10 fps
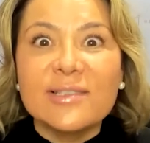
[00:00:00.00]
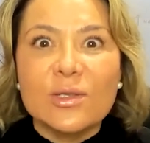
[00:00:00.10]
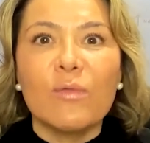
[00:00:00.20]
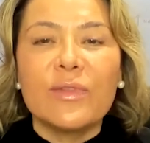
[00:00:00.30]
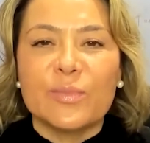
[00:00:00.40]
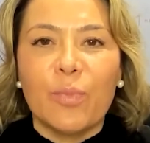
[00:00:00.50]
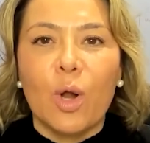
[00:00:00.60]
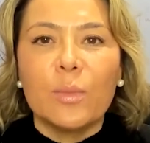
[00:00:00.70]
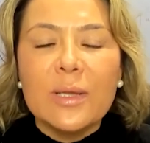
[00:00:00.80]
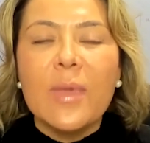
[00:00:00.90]
solve this
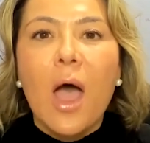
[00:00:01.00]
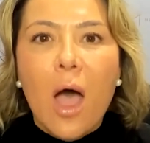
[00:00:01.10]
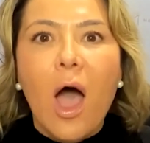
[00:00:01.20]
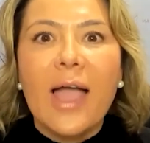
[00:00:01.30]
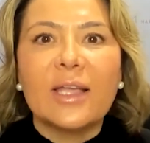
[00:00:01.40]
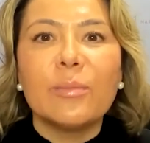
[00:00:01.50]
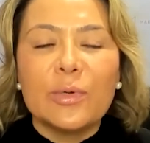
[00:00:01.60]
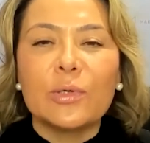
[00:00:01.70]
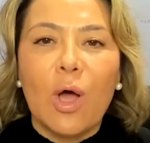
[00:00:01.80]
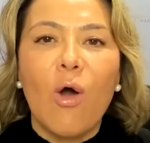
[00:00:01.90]
problem, I can
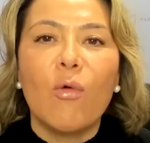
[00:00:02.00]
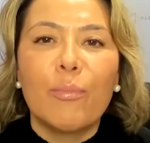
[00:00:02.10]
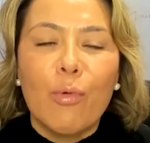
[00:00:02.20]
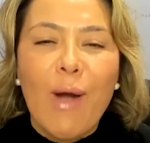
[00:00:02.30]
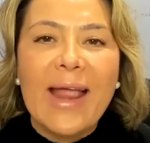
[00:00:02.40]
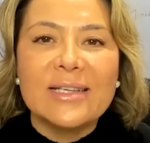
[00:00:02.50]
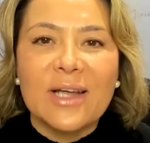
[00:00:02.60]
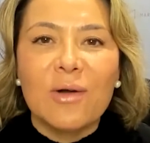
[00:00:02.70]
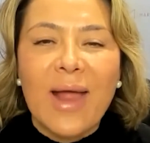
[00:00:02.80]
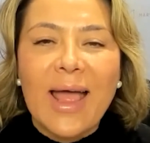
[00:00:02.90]
build a whole
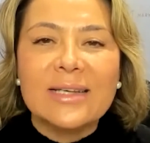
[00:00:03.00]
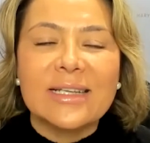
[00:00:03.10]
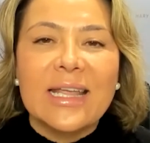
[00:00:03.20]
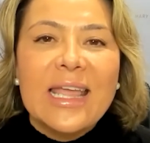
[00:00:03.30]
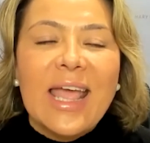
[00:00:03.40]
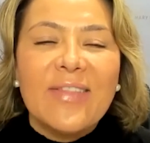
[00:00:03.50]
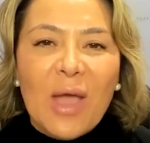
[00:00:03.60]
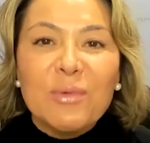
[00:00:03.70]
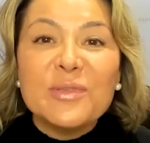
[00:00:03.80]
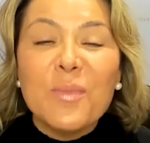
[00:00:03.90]
brand around it. And
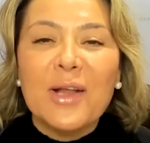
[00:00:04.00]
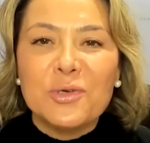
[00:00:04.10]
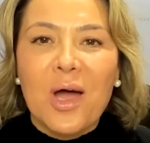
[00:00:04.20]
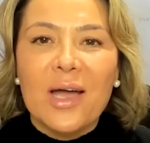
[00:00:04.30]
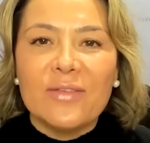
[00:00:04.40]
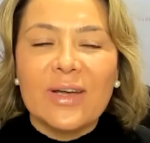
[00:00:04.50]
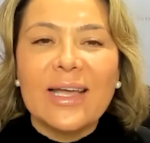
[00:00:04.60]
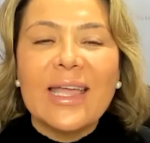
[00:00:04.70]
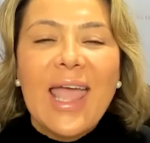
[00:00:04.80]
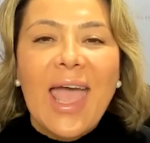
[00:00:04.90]
that was my driver,
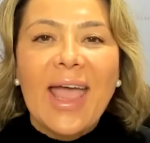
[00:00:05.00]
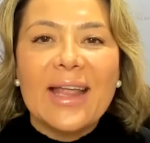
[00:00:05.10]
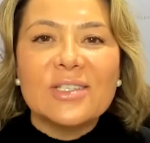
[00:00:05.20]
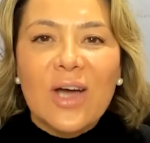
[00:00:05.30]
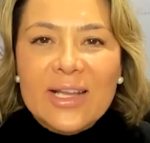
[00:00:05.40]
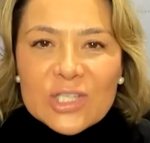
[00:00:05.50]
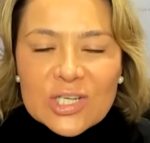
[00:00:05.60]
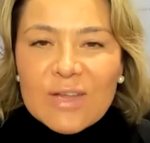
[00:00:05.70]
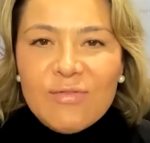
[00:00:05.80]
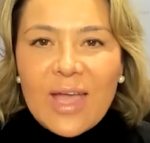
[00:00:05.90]
and I
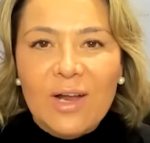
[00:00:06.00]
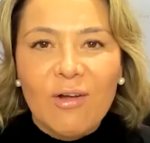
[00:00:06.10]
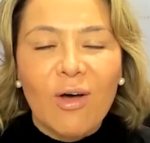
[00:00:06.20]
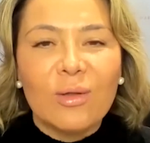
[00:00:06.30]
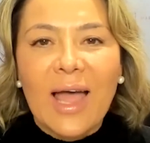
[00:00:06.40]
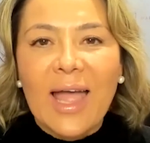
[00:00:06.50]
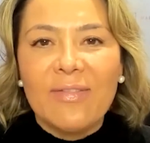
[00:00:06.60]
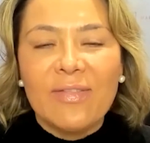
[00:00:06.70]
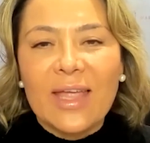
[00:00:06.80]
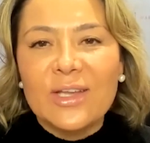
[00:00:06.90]
achieved that goal.
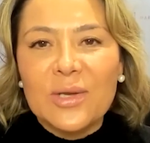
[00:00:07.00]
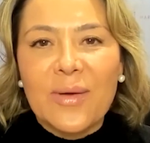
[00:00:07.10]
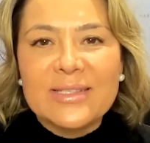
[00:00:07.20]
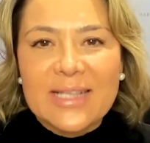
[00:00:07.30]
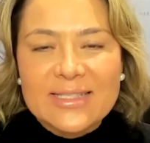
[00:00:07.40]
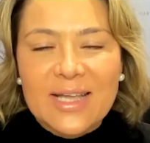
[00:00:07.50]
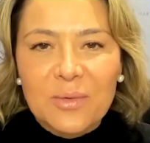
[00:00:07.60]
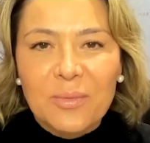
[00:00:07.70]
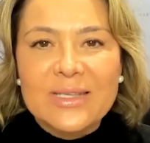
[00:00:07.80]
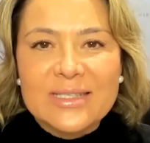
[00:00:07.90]
And then, you know, as they say,
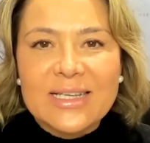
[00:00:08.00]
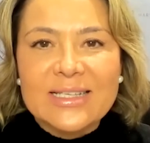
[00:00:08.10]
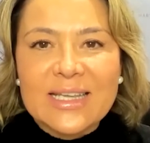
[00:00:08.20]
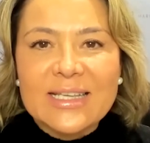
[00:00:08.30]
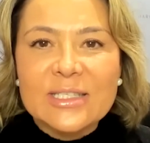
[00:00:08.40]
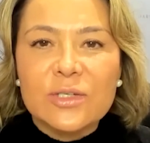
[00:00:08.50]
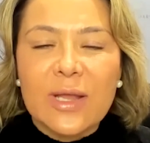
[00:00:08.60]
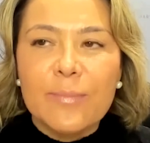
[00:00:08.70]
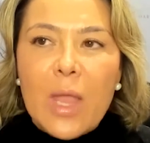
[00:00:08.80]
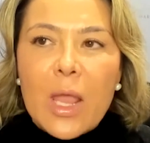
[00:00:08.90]
the rest is
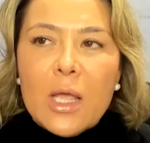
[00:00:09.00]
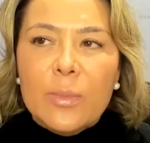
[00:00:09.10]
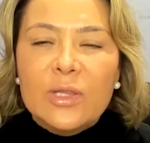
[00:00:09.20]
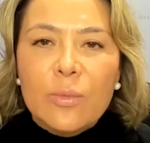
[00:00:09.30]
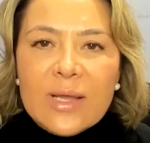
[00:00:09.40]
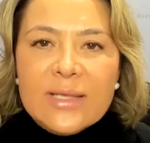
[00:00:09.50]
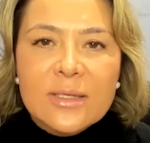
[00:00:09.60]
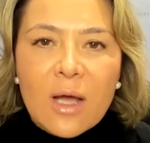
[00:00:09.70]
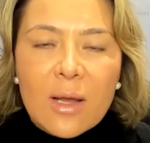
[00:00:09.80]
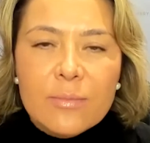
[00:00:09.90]
history. But the
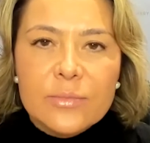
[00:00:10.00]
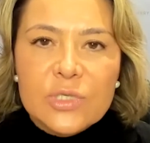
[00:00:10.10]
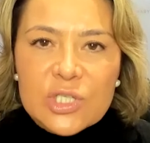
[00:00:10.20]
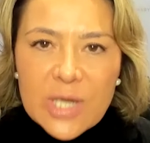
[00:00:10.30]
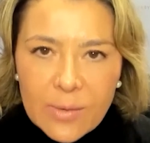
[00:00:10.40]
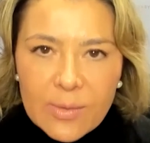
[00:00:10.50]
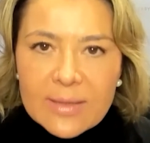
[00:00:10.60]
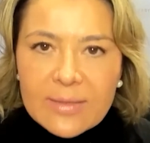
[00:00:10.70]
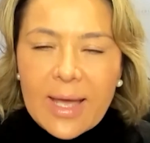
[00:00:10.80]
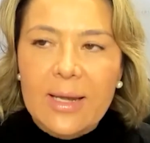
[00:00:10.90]
reason I'm
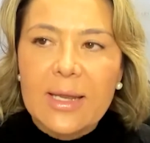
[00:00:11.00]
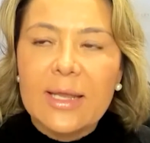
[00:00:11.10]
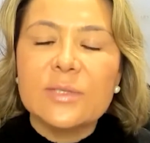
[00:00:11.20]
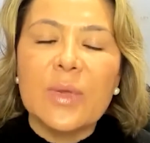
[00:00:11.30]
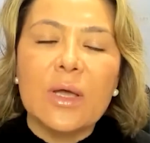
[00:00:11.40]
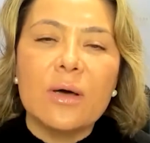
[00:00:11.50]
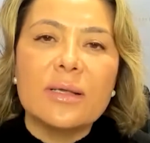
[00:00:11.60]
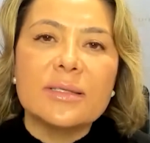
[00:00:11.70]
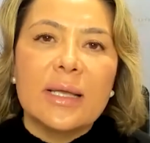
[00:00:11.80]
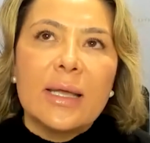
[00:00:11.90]
sharing that is
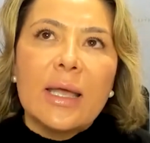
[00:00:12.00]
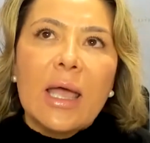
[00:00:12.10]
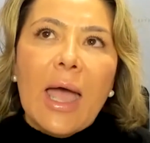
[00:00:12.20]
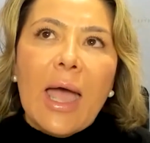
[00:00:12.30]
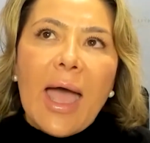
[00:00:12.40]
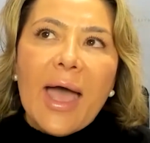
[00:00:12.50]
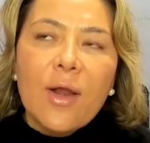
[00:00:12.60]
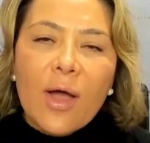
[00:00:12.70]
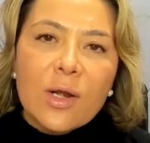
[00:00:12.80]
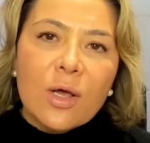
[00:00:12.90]
because
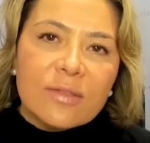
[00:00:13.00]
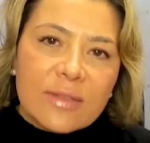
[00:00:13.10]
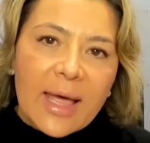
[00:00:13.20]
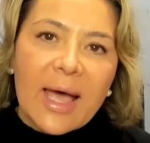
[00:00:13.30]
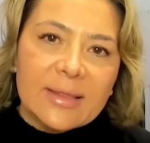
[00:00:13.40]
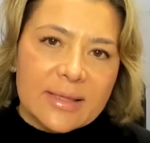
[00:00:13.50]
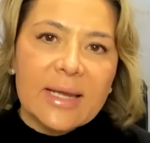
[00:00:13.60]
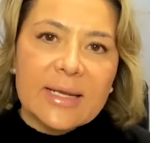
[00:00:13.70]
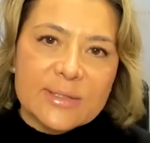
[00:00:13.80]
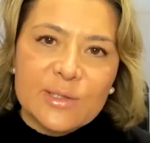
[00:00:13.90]
had I not had
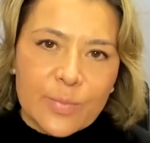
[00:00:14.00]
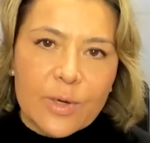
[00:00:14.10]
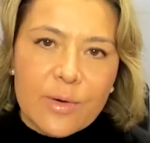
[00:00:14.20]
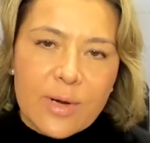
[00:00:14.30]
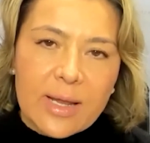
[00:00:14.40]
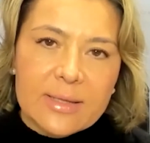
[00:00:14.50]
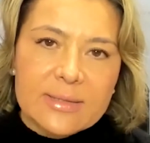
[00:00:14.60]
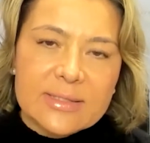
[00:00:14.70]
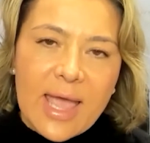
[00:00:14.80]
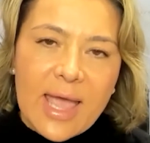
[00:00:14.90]
that experience